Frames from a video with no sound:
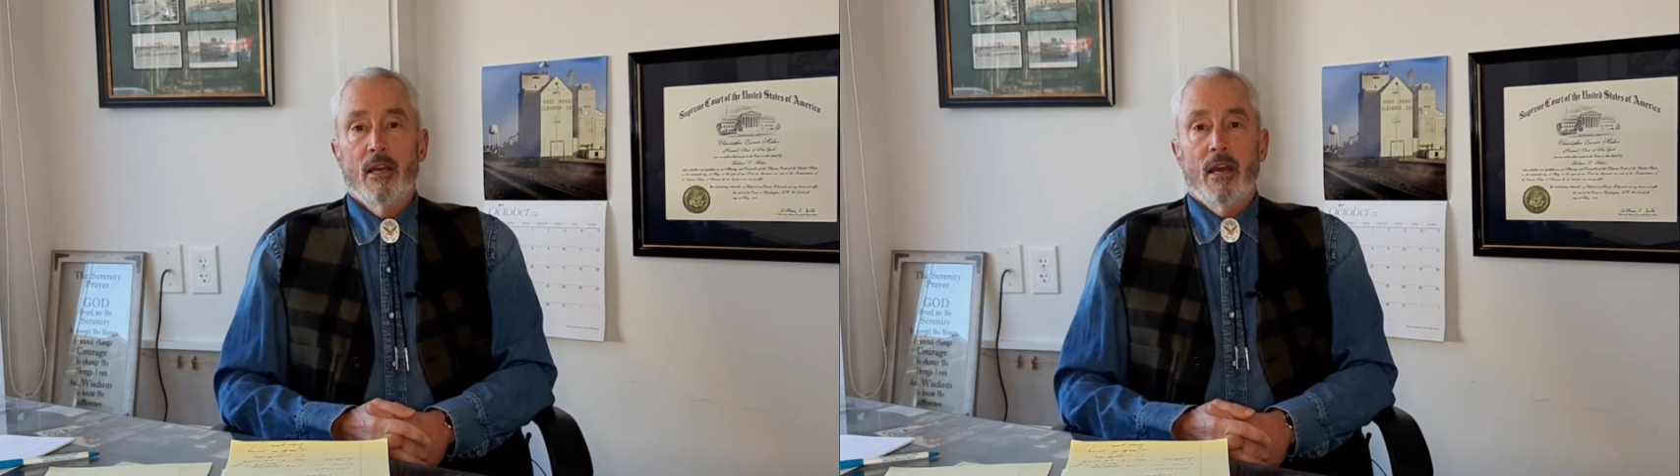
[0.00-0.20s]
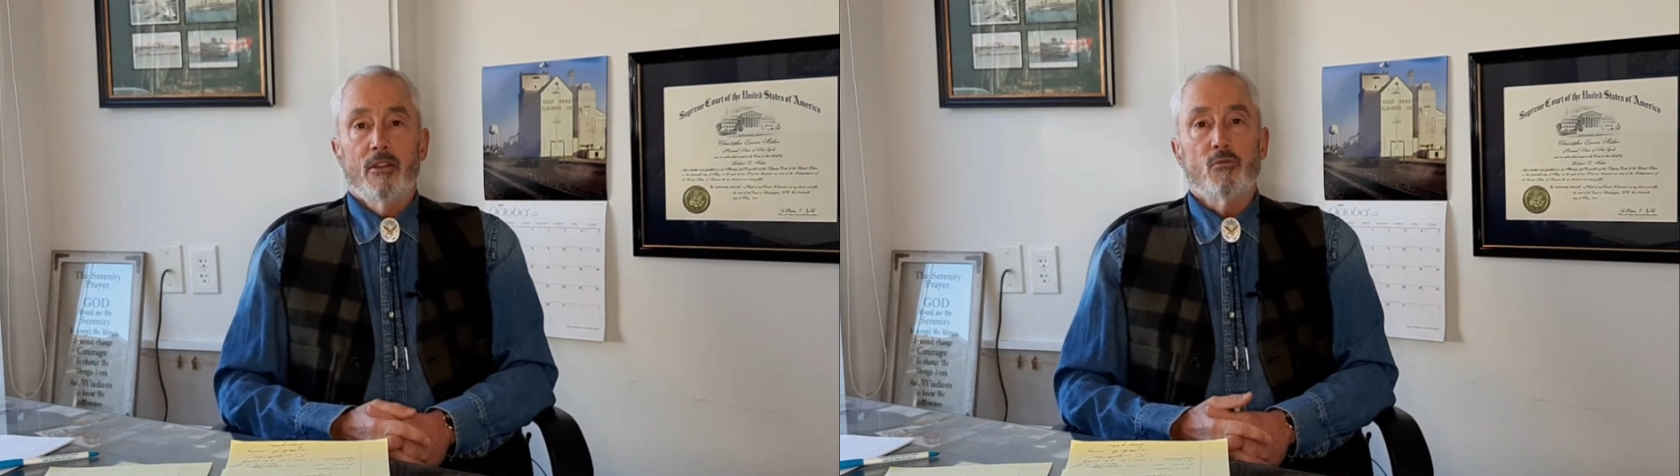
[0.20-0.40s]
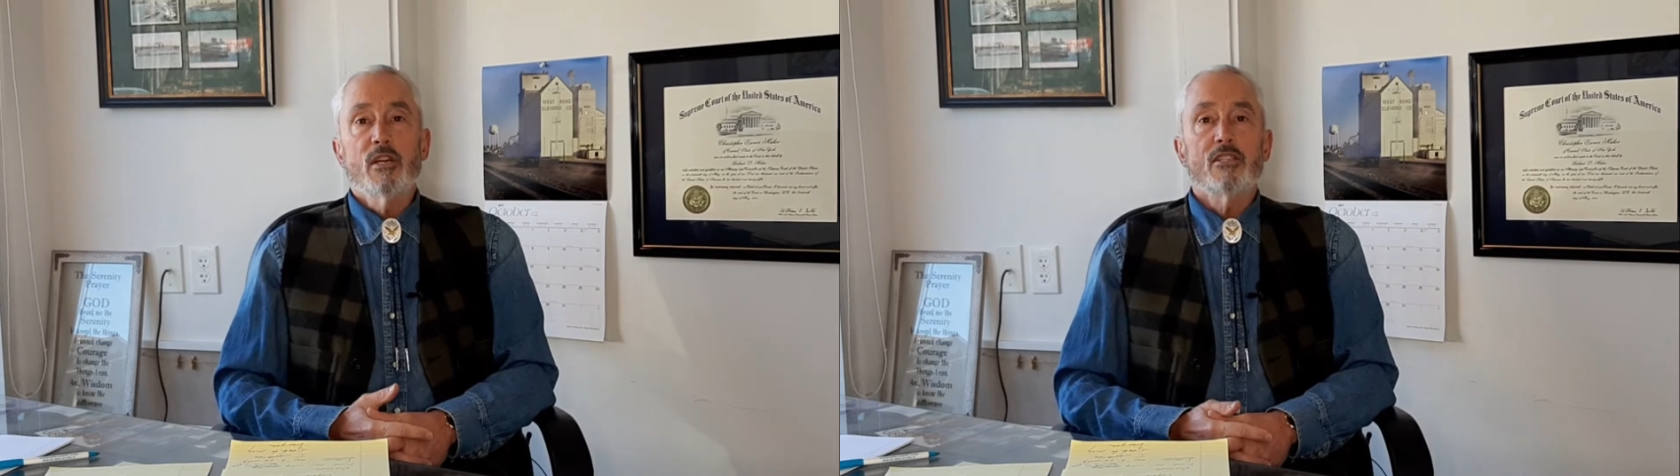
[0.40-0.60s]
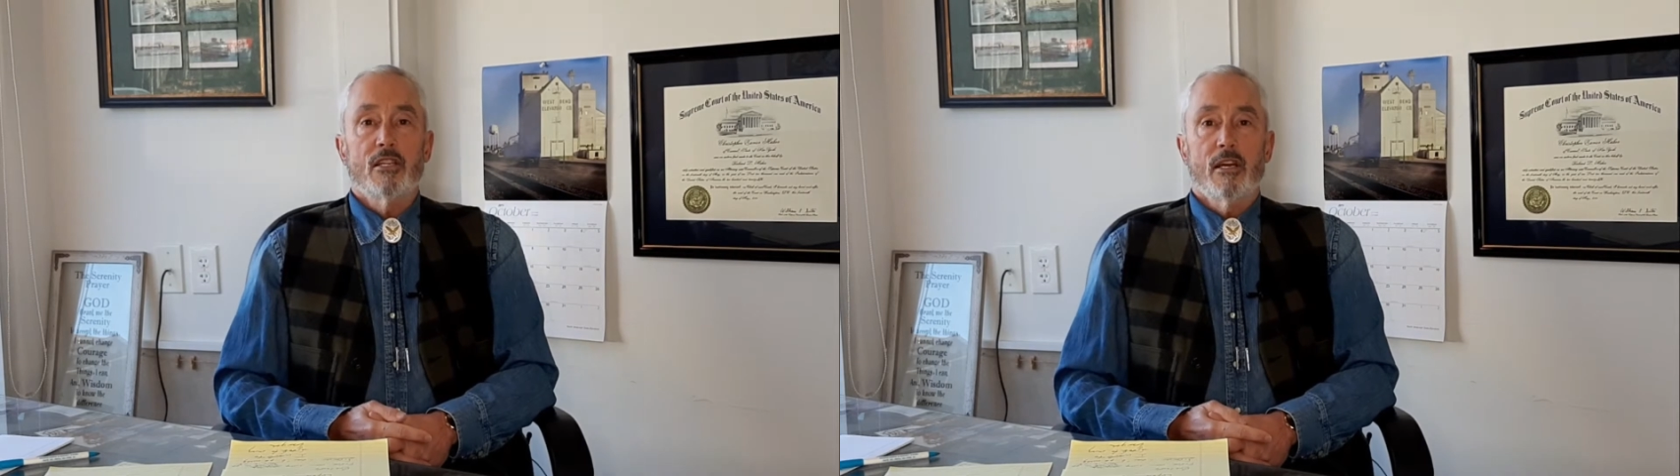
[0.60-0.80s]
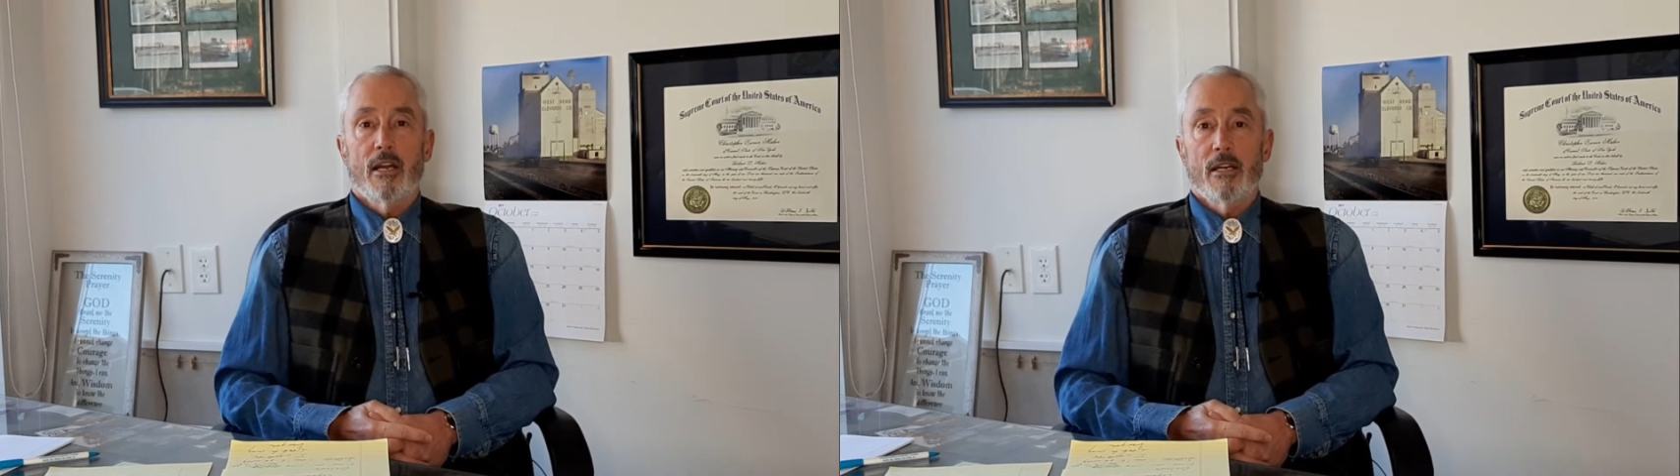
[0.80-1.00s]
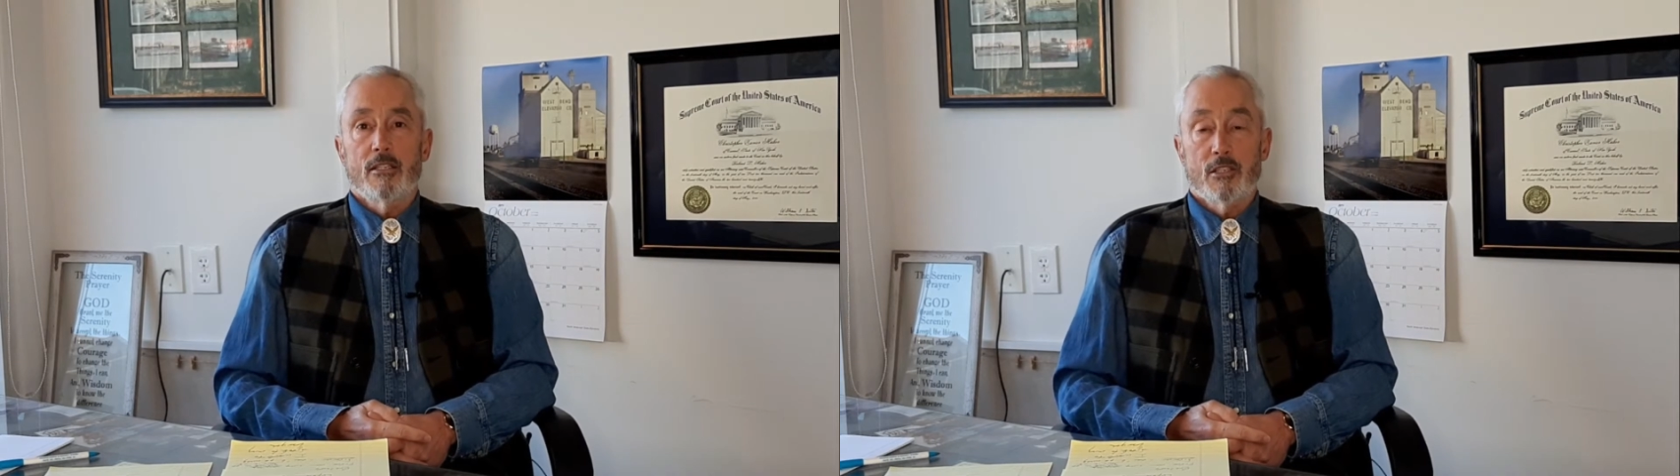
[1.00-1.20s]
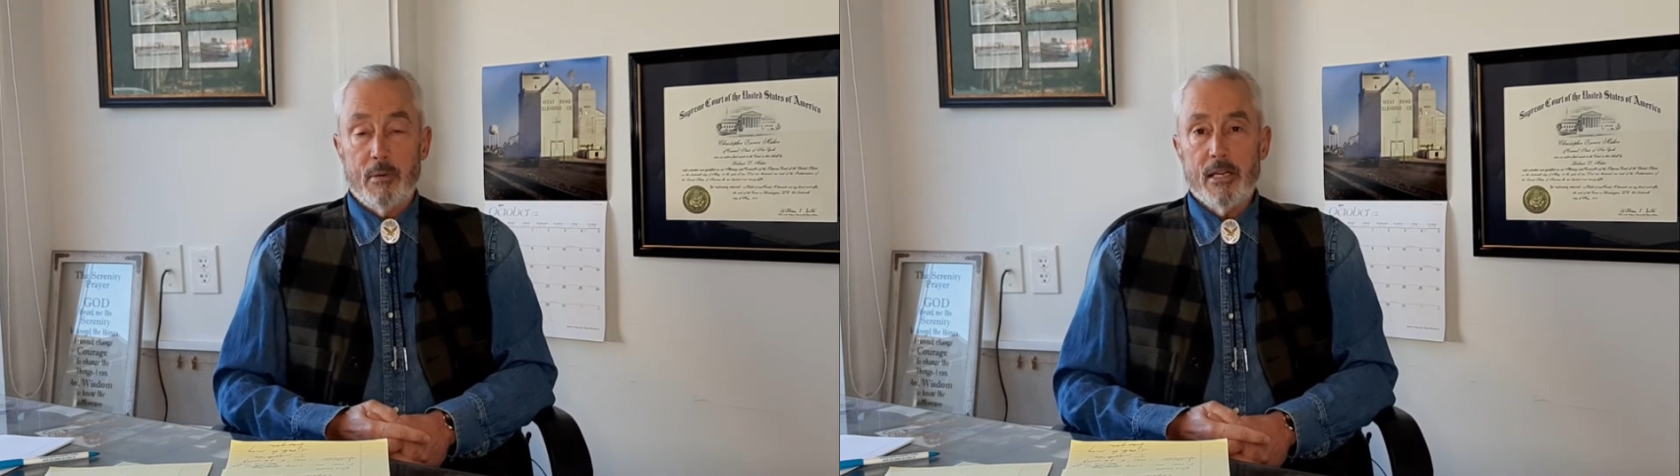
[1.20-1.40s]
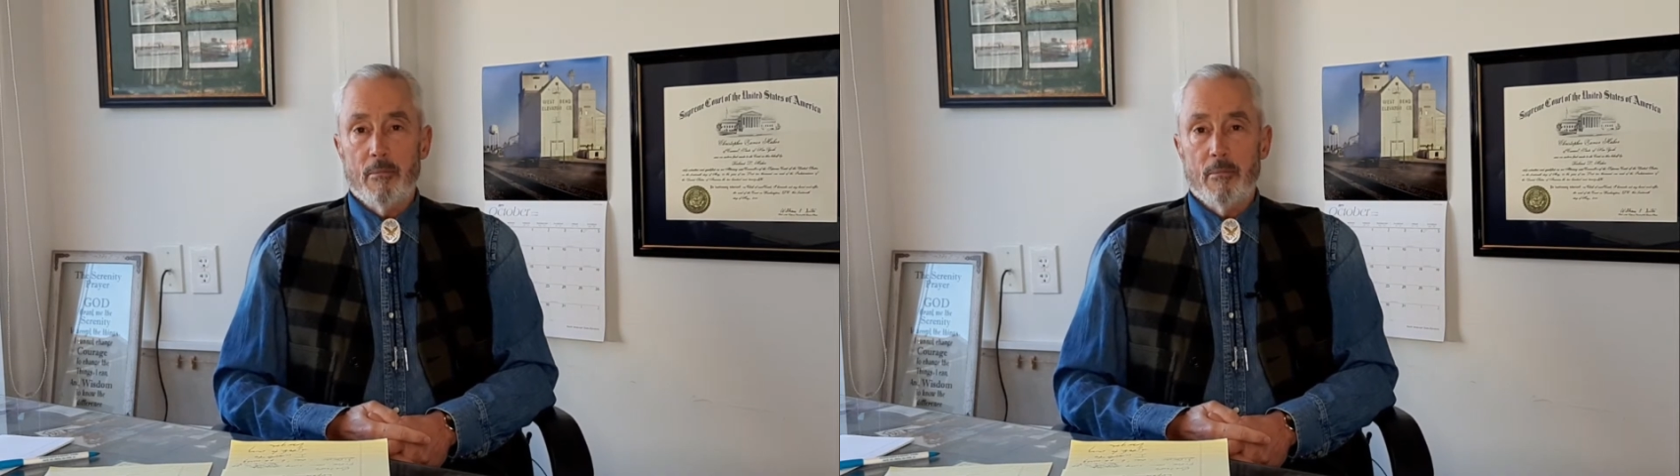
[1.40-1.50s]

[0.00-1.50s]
And the reason that I speak